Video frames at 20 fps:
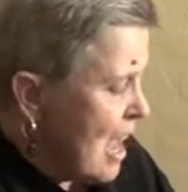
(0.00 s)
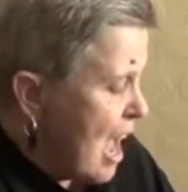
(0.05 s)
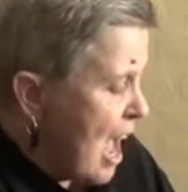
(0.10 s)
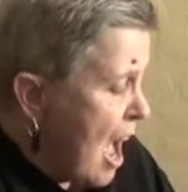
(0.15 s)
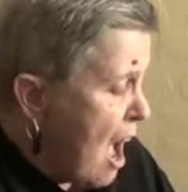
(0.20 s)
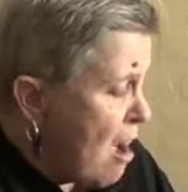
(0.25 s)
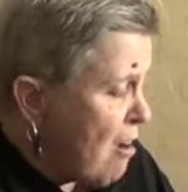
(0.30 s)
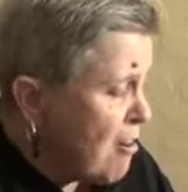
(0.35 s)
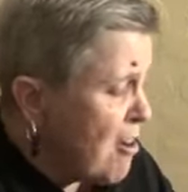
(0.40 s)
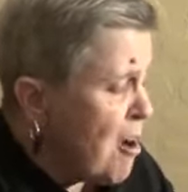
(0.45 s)

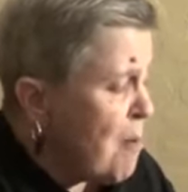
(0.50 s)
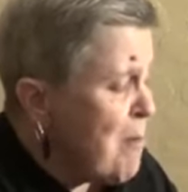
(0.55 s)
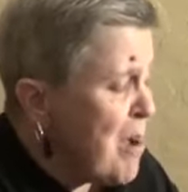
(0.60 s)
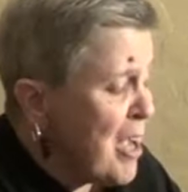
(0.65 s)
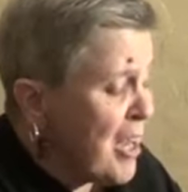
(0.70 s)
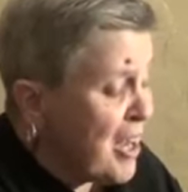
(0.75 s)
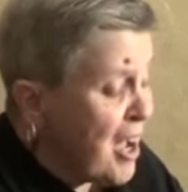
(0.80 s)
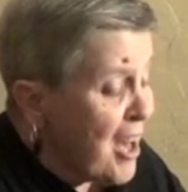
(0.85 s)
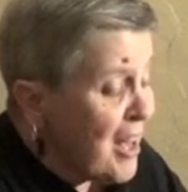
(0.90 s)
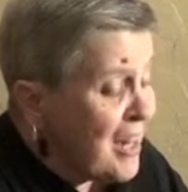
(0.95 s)
How come
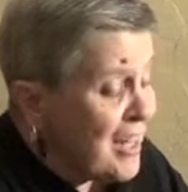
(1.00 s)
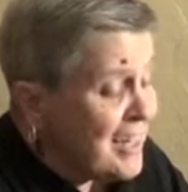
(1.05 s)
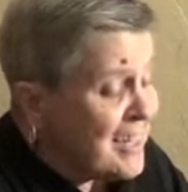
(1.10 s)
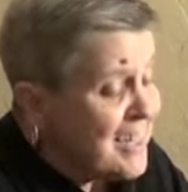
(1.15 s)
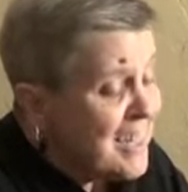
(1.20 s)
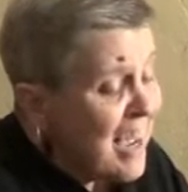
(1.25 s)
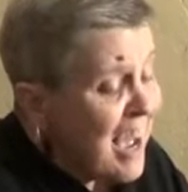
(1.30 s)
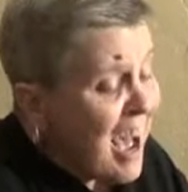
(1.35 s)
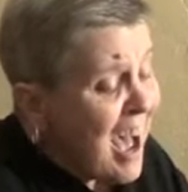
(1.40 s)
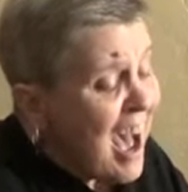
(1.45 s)
I gotta
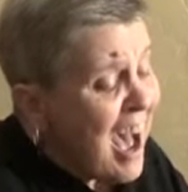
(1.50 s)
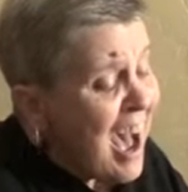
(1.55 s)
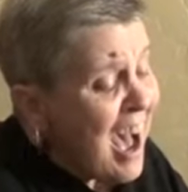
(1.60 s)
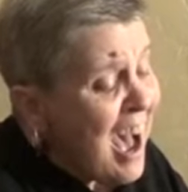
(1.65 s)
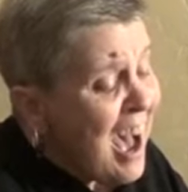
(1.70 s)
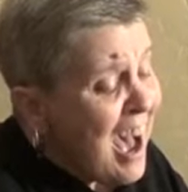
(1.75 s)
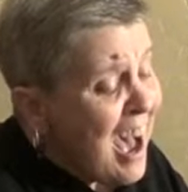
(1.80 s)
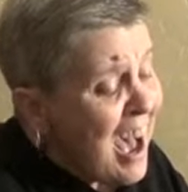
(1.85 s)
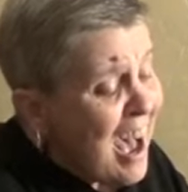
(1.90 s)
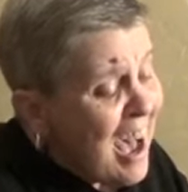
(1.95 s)

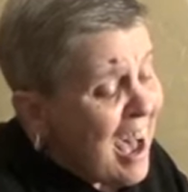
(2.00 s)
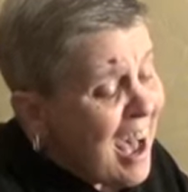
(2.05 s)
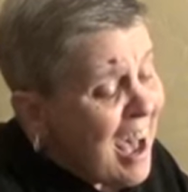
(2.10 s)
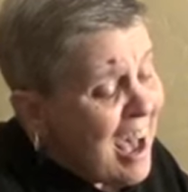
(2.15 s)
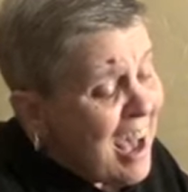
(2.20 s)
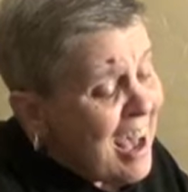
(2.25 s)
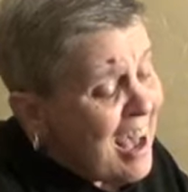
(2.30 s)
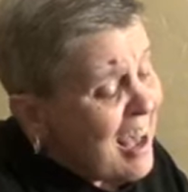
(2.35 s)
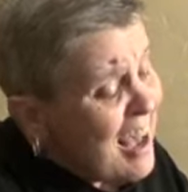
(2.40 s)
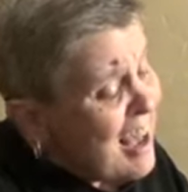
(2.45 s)

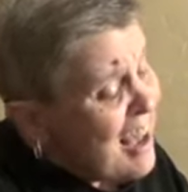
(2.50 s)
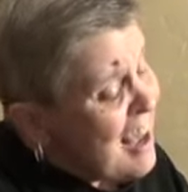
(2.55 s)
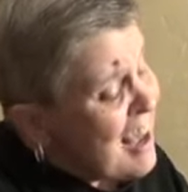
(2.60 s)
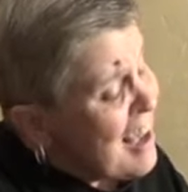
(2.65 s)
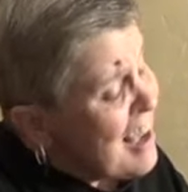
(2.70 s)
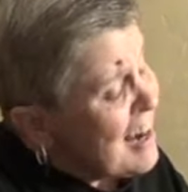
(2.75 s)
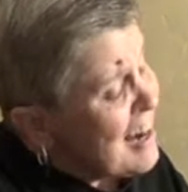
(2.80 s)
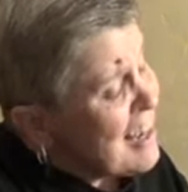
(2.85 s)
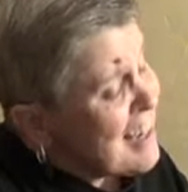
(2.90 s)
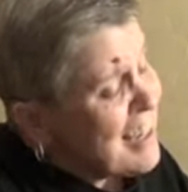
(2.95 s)

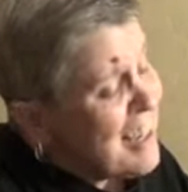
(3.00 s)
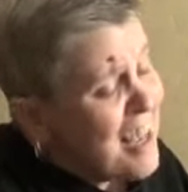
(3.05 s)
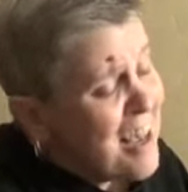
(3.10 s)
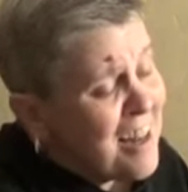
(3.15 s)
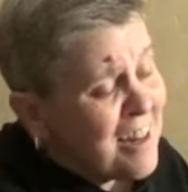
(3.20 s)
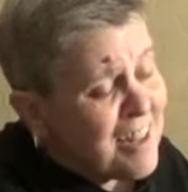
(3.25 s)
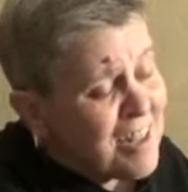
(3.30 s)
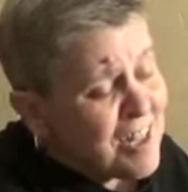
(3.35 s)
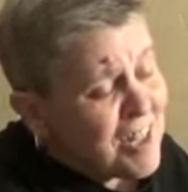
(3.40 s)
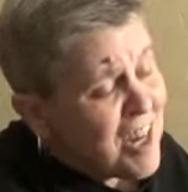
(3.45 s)
die to
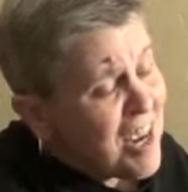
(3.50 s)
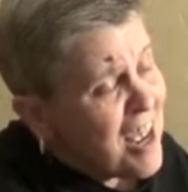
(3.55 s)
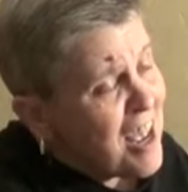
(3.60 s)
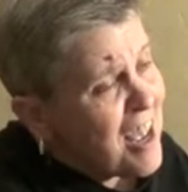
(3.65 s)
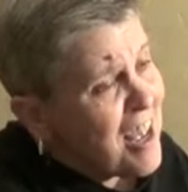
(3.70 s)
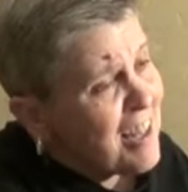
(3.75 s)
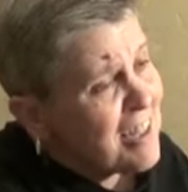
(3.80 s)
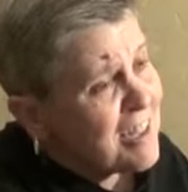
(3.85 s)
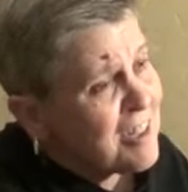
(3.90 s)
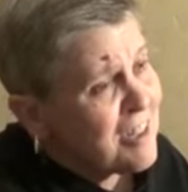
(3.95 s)
get a
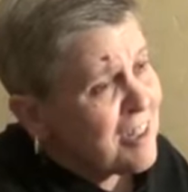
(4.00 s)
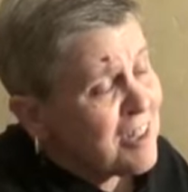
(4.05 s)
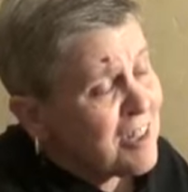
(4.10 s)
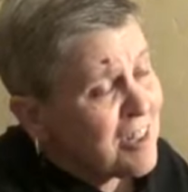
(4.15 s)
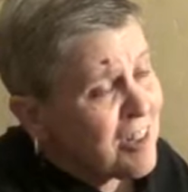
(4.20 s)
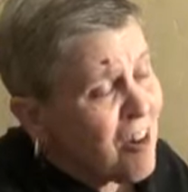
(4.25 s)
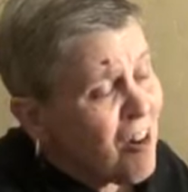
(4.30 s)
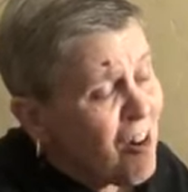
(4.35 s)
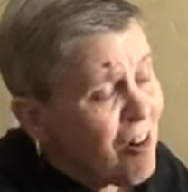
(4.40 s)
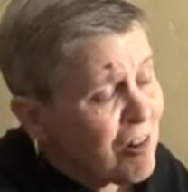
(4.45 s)
chance to
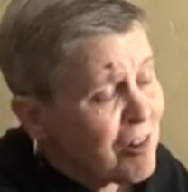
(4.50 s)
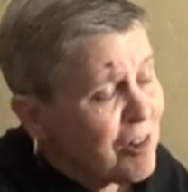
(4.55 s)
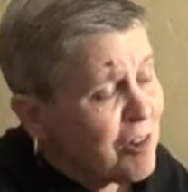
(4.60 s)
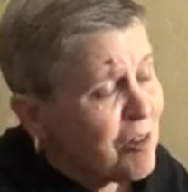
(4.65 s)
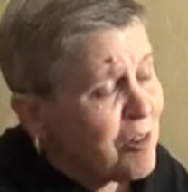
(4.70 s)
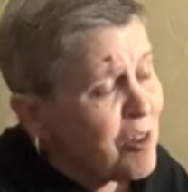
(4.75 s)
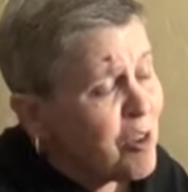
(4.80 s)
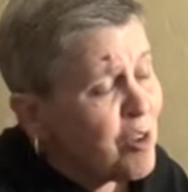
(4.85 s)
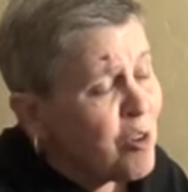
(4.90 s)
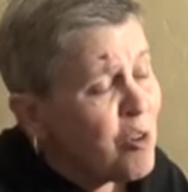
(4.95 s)
talk to
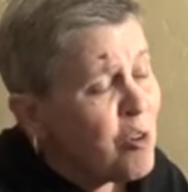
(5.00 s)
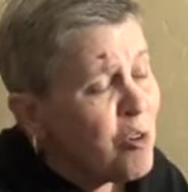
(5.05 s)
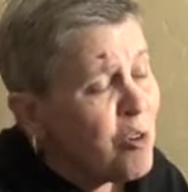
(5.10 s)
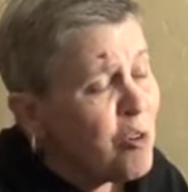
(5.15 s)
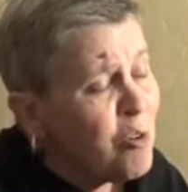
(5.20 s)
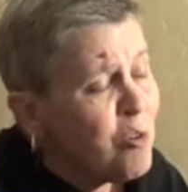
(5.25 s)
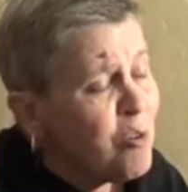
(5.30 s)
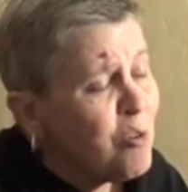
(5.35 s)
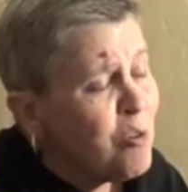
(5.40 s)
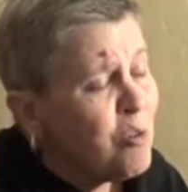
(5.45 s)

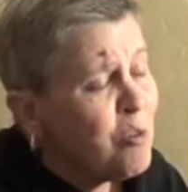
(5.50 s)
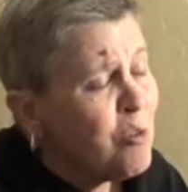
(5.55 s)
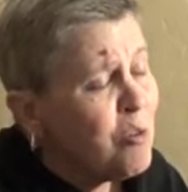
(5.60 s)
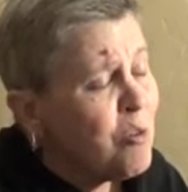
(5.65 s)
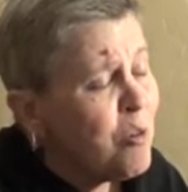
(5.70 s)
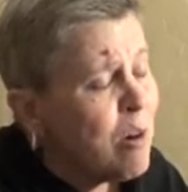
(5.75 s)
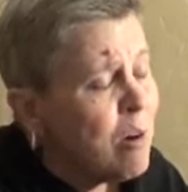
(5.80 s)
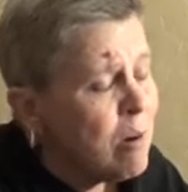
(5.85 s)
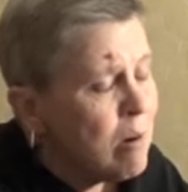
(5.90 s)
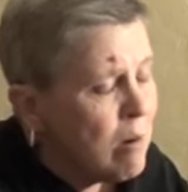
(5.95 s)

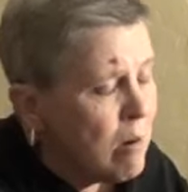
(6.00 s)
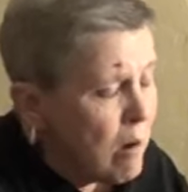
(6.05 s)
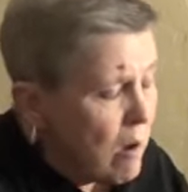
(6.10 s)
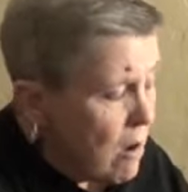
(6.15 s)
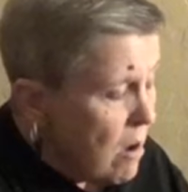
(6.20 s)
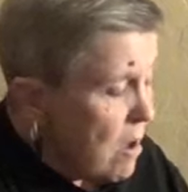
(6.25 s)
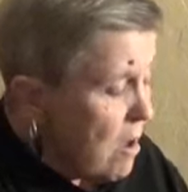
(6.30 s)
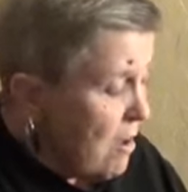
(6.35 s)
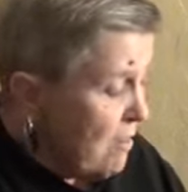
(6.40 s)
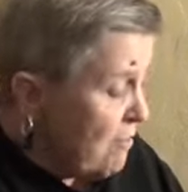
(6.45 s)

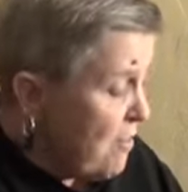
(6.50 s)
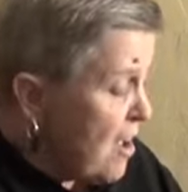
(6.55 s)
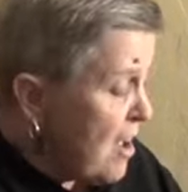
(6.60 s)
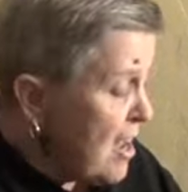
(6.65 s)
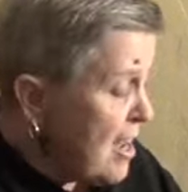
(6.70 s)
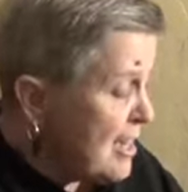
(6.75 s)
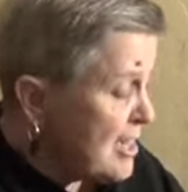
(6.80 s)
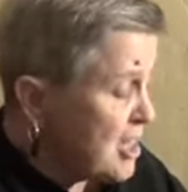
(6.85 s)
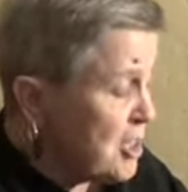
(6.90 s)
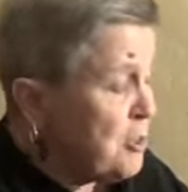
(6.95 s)
you
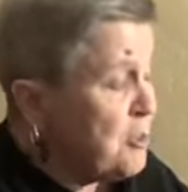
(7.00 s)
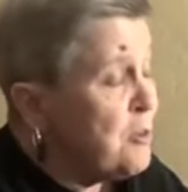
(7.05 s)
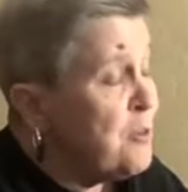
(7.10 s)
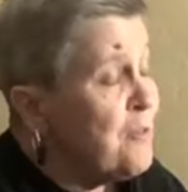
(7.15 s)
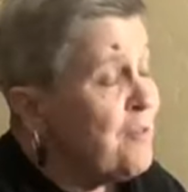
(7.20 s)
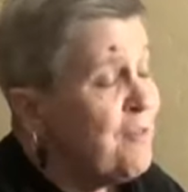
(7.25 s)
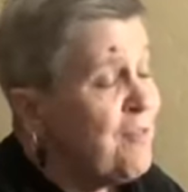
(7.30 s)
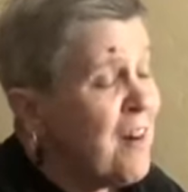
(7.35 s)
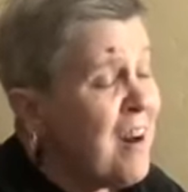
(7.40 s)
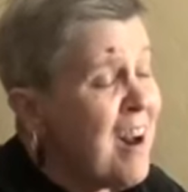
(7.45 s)
face to
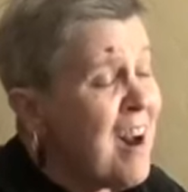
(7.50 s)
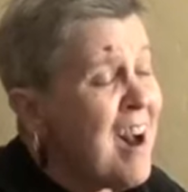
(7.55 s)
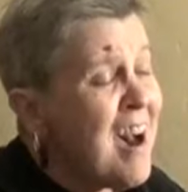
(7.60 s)
face?